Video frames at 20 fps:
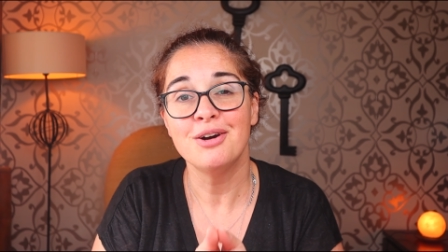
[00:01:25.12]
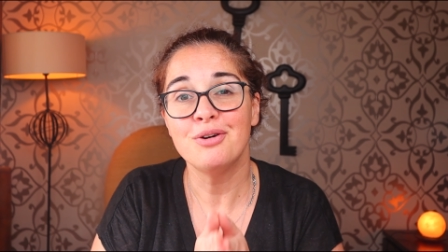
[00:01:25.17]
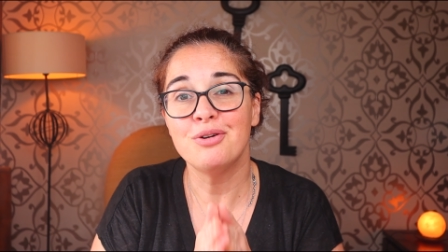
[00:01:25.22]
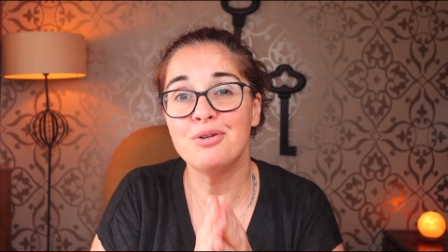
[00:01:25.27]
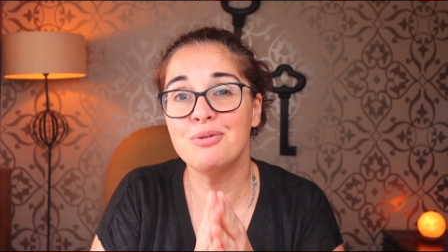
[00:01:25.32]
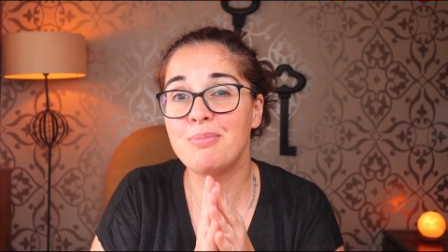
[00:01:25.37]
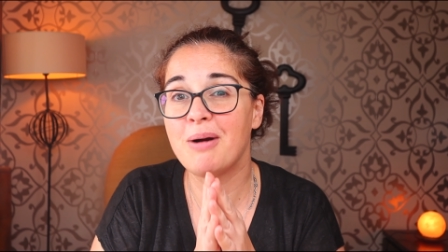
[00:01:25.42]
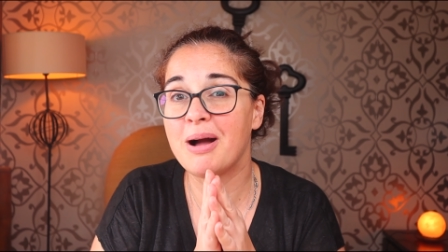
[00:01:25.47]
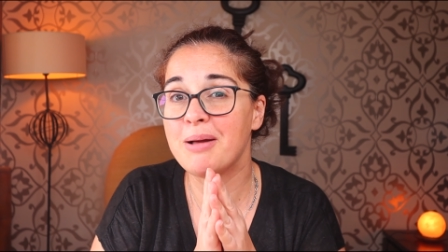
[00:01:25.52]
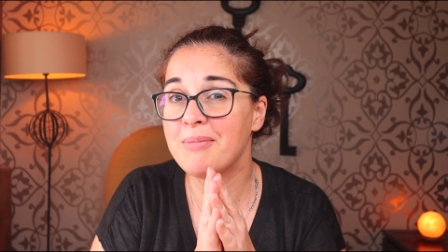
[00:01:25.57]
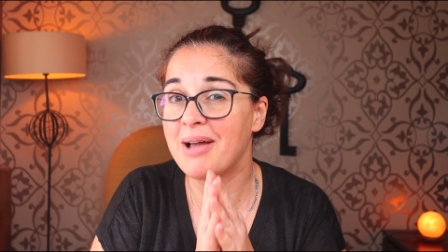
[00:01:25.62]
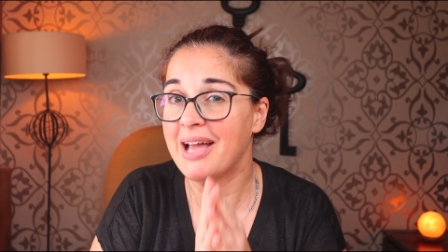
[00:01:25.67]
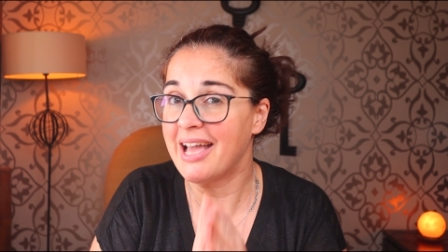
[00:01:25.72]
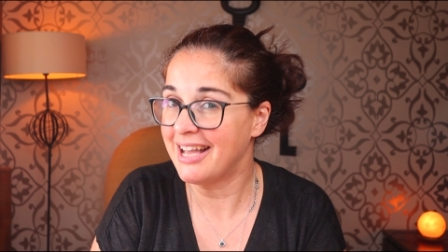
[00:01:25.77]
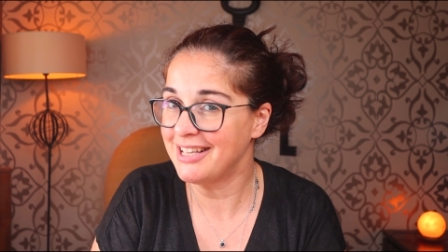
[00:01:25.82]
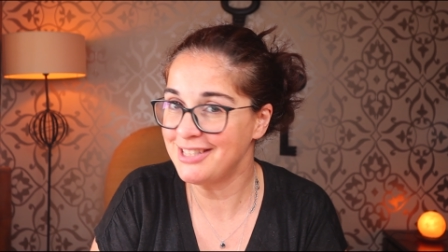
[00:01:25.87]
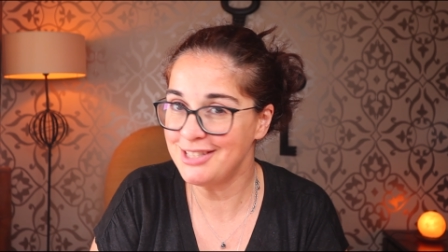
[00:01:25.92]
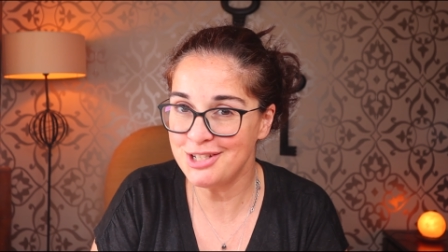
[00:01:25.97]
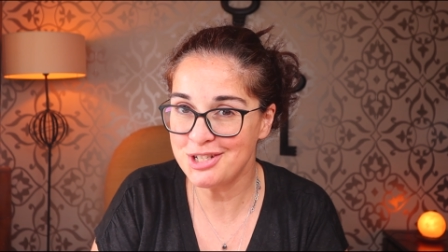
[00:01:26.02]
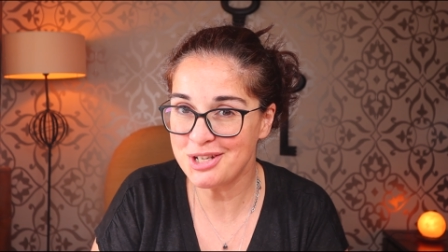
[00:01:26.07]
who buy my
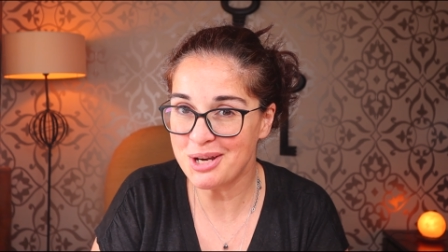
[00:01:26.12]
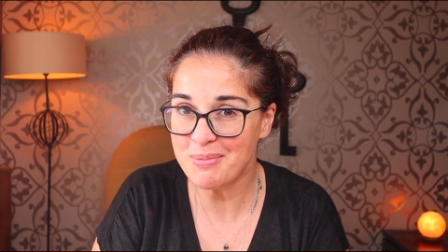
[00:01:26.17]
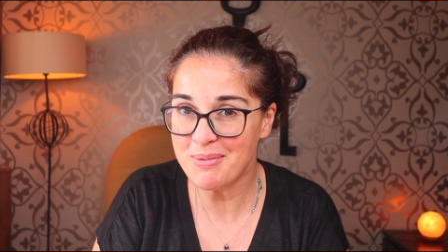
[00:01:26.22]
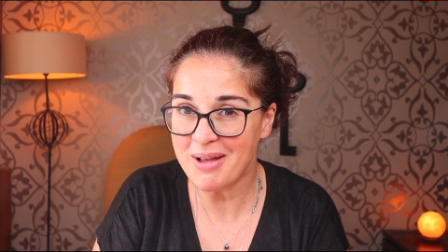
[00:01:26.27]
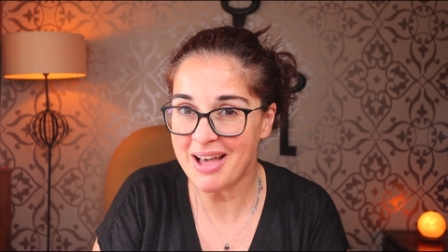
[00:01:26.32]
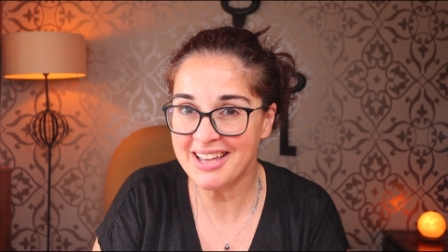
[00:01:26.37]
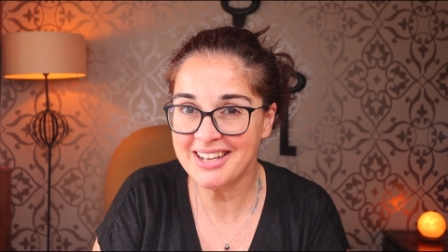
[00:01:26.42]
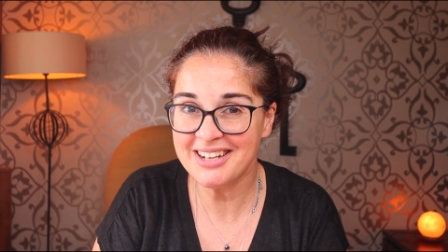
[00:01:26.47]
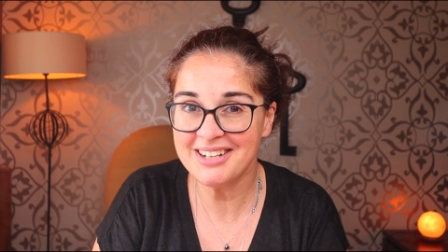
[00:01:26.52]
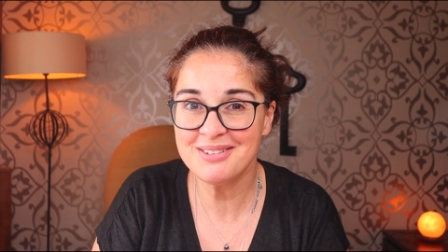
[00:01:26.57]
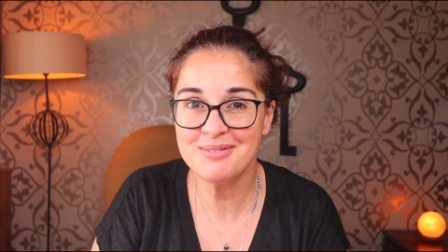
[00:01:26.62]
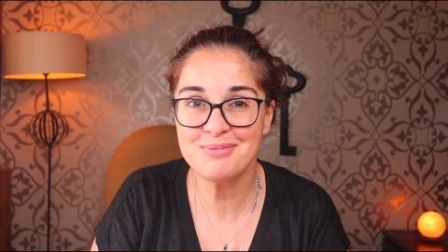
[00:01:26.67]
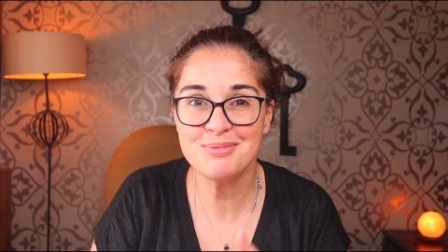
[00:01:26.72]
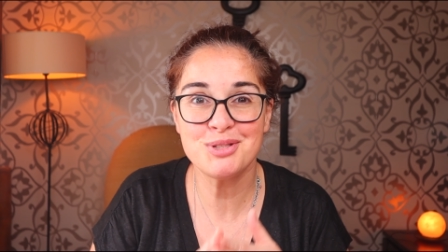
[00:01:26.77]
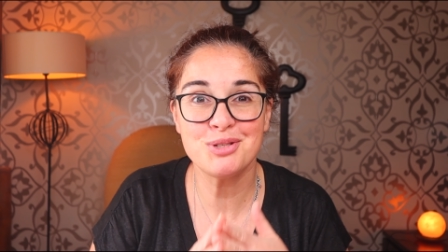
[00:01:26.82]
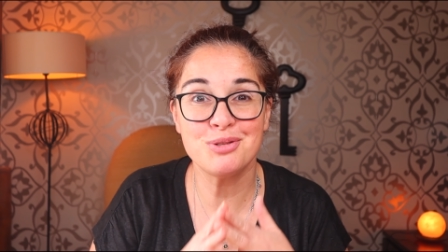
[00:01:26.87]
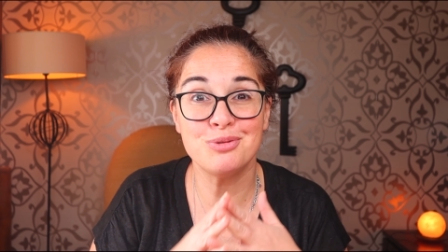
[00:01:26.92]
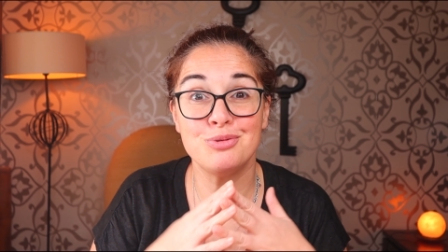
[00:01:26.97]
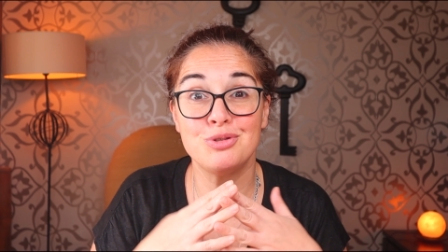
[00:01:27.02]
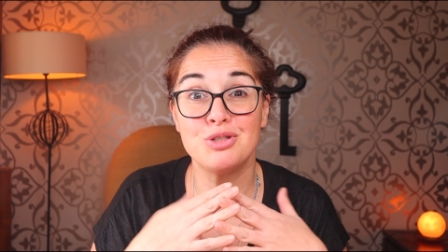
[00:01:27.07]
Etsy shop
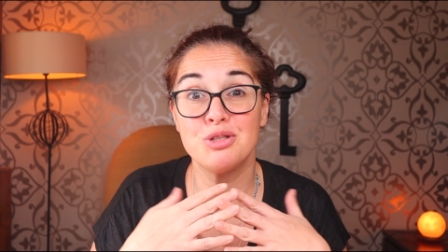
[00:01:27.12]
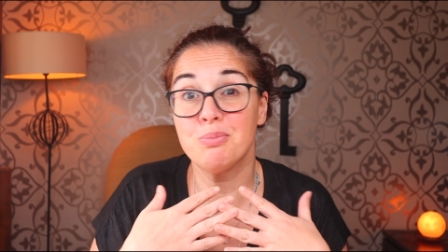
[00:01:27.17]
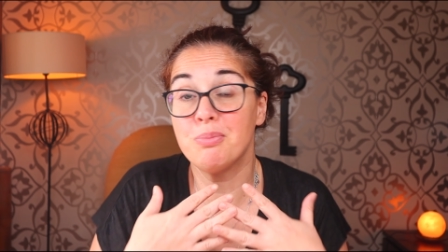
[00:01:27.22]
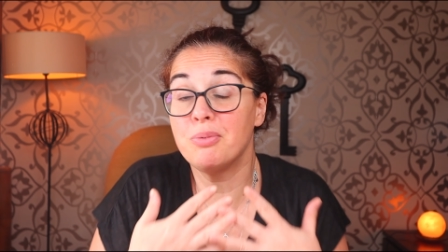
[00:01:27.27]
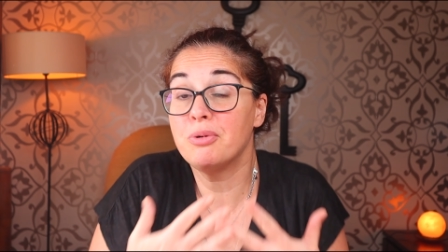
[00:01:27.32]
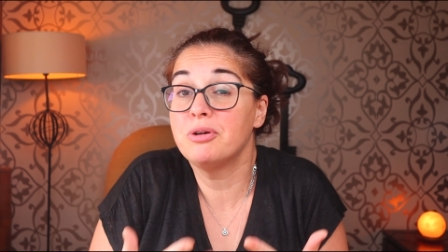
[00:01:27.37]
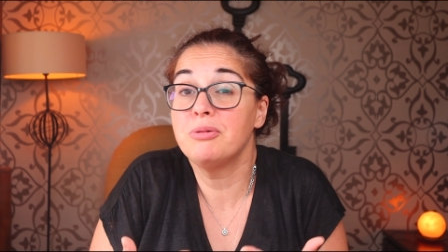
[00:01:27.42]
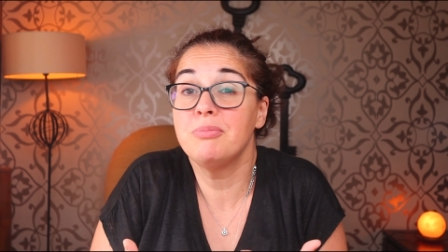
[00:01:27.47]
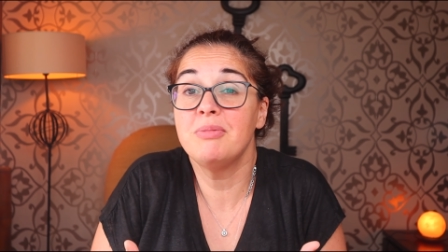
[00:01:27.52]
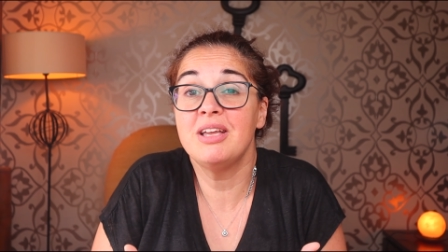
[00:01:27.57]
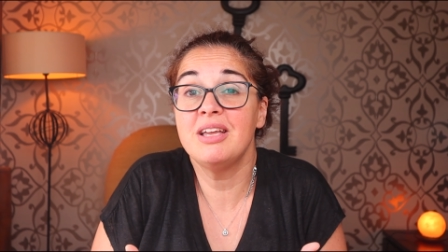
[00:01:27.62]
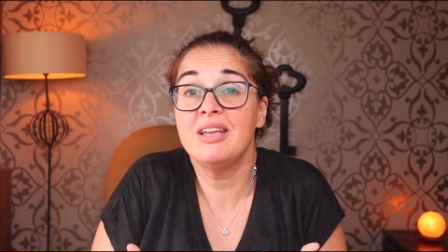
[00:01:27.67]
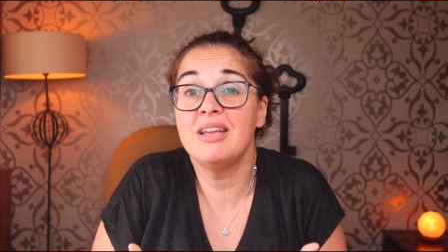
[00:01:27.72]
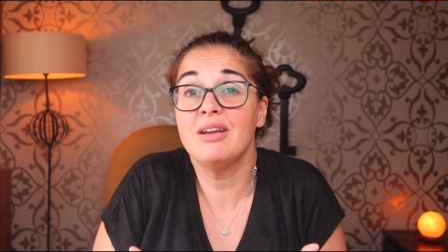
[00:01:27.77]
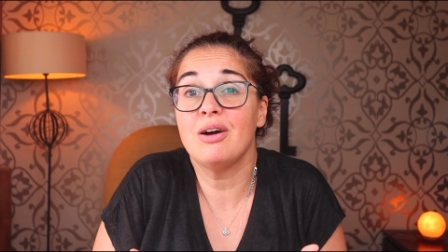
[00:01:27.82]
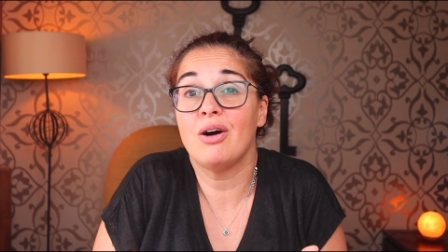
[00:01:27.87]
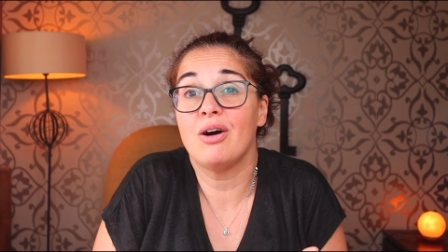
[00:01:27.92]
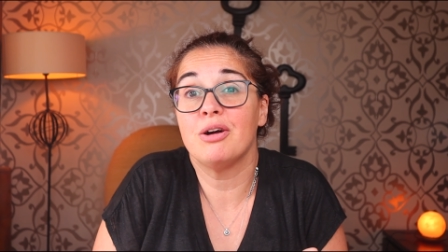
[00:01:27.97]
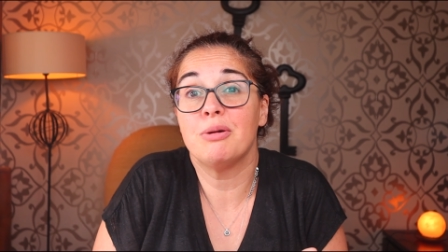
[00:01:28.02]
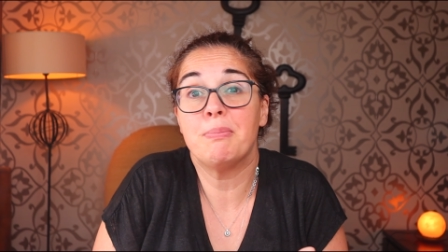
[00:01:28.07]
items, who support
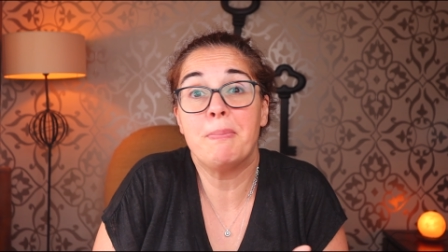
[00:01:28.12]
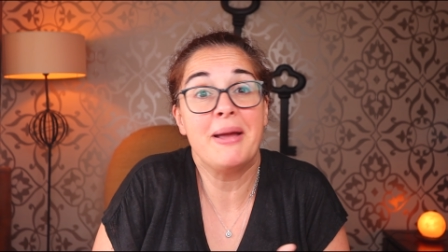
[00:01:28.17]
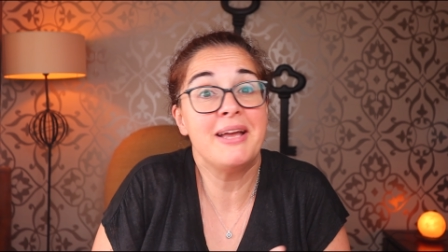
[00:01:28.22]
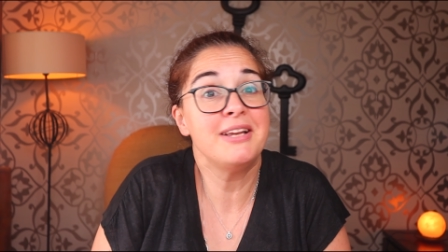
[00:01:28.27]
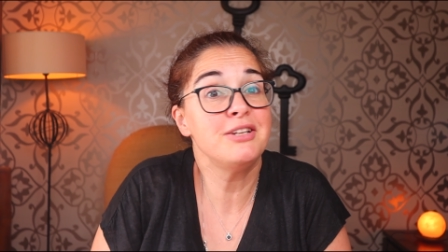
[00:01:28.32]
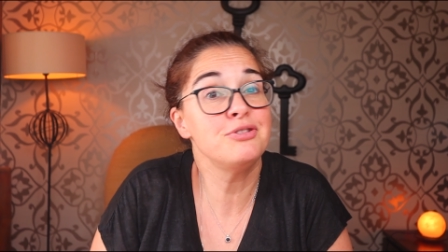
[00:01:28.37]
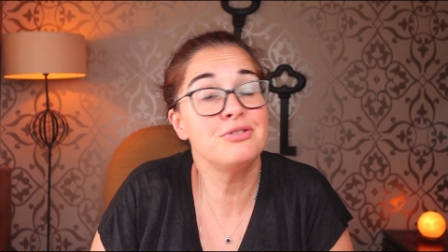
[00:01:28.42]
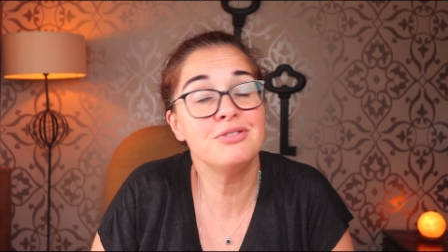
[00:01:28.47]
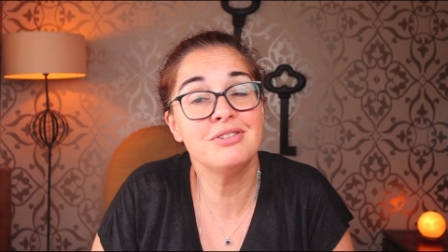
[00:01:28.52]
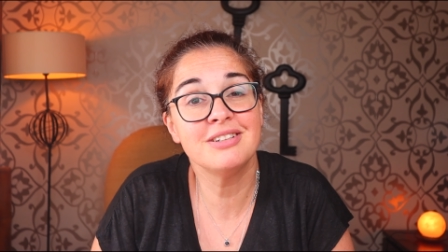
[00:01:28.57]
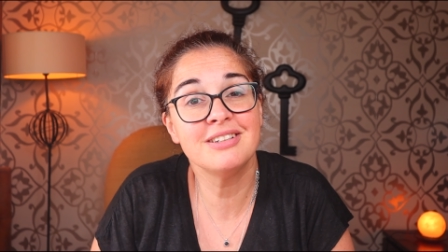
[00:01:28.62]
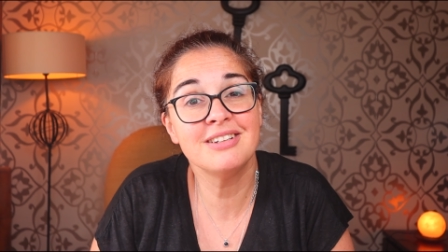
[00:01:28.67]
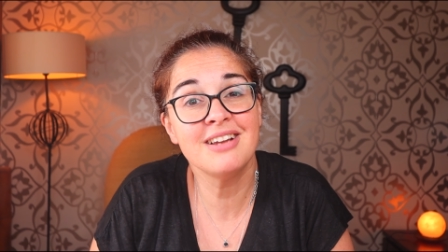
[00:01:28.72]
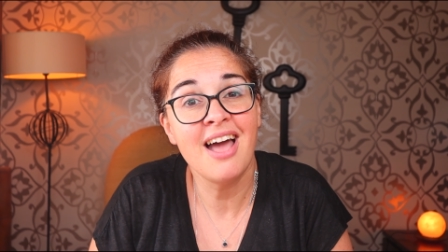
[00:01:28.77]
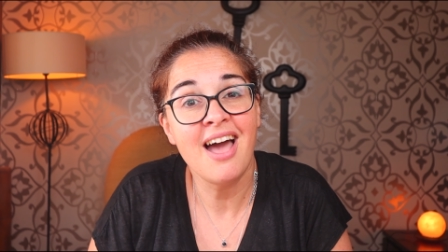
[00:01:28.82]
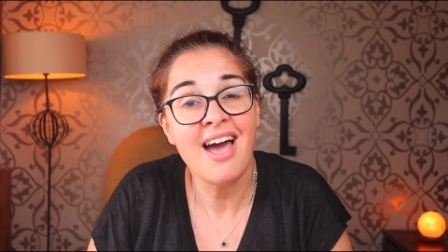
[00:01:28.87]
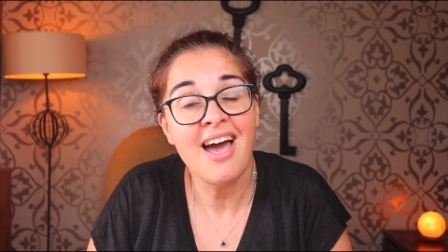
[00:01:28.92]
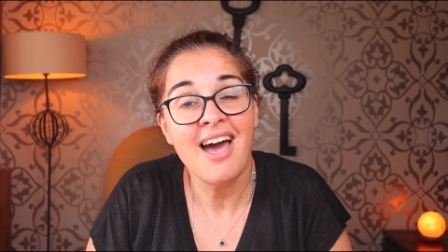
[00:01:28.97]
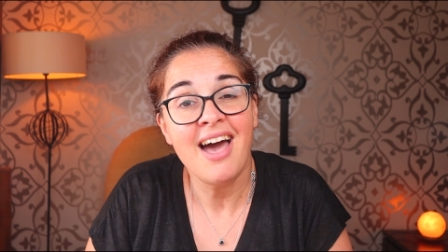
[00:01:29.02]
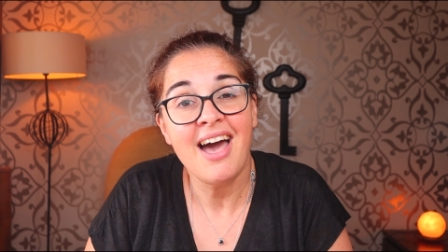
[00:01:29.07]
me on Patreon,